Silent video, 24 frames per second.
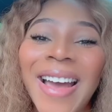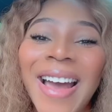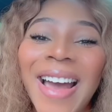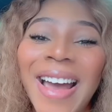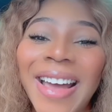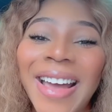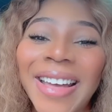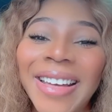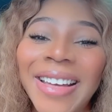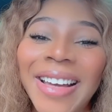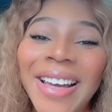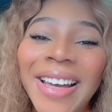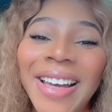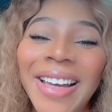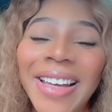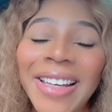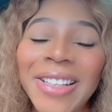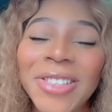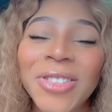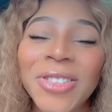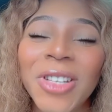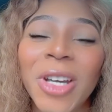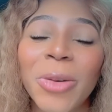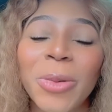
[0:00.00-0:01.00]
Hi
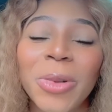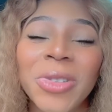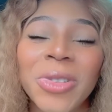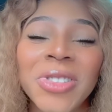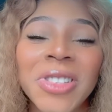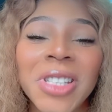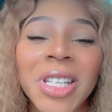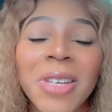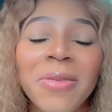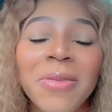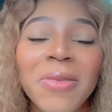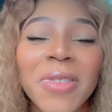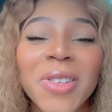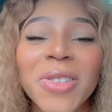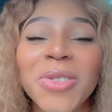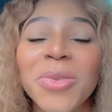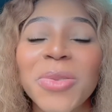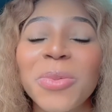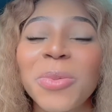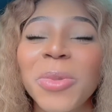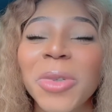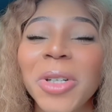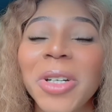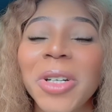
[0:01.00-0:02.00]
guys, I received
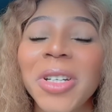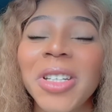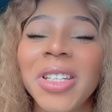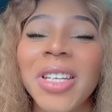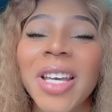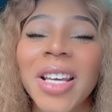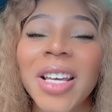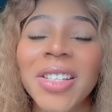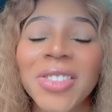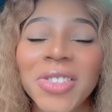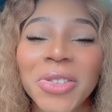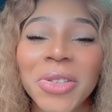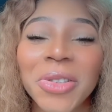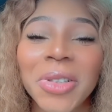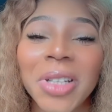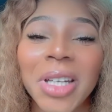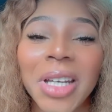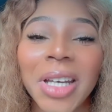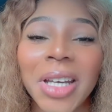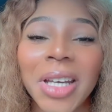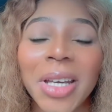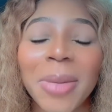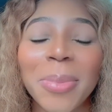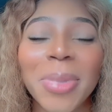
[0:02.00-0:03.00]
this word
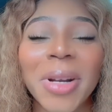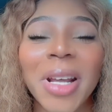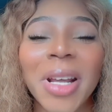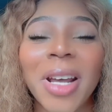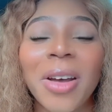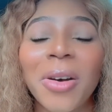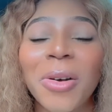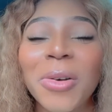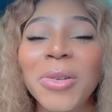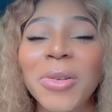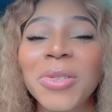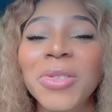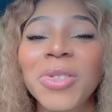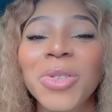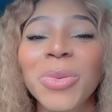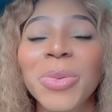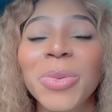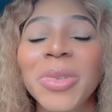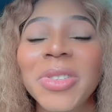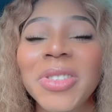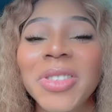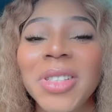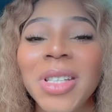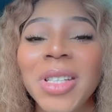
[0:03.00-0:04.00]
yesterday, but I also
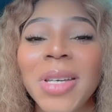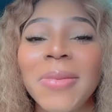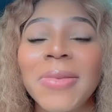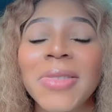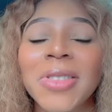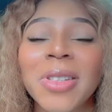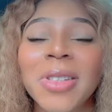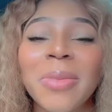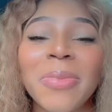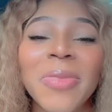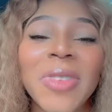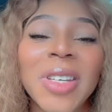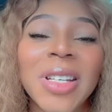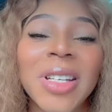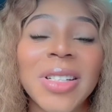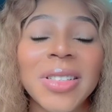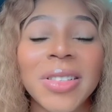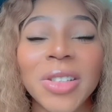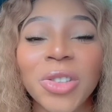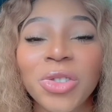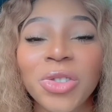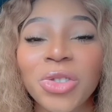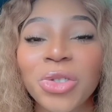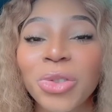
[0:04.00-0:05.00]
received something
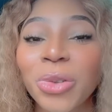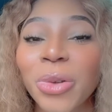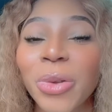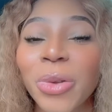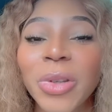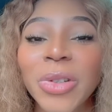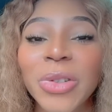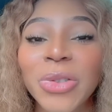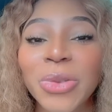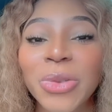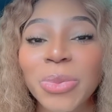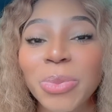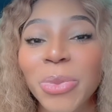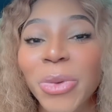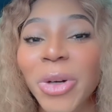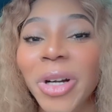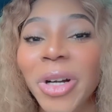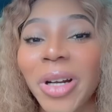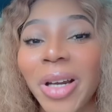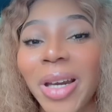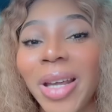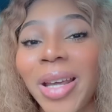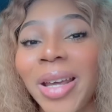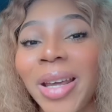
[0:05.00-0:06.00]
additional this
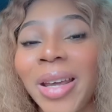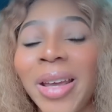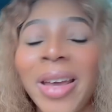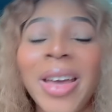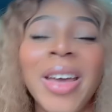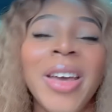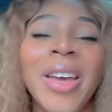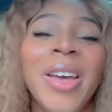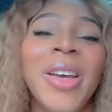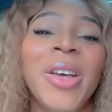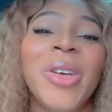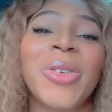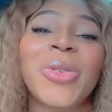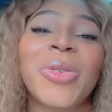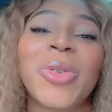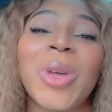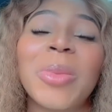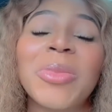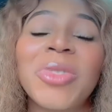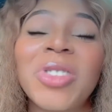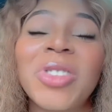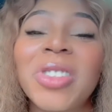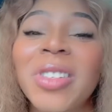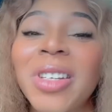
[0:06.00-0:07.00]
morning. So
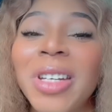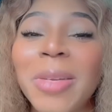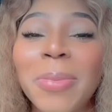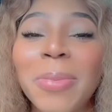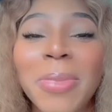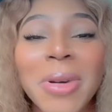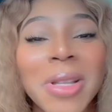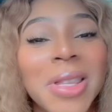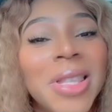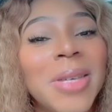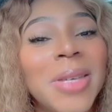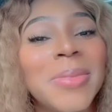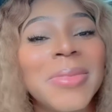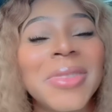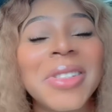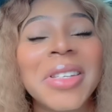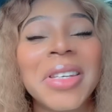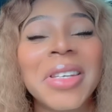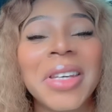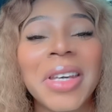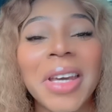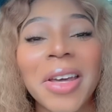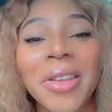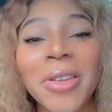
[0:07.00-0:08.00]
I'm just going to put them
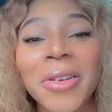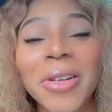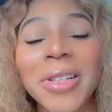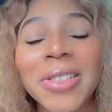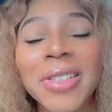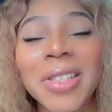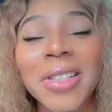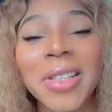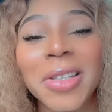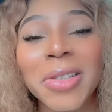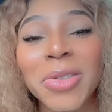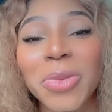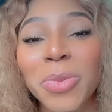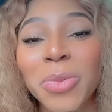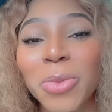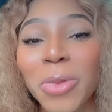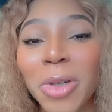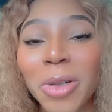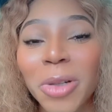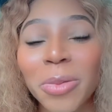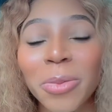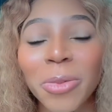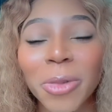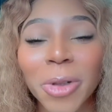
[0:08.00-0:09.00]
together into this
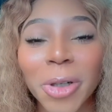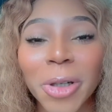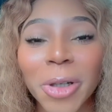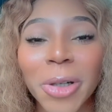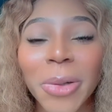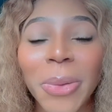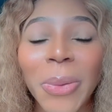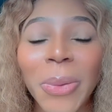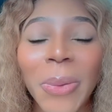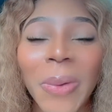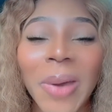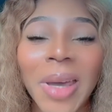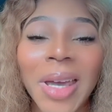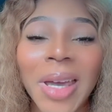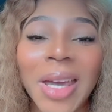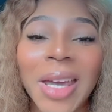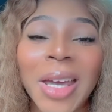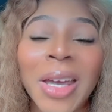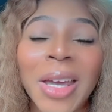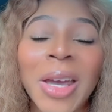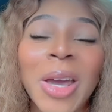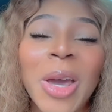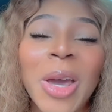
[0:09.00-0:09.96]
one word, okay?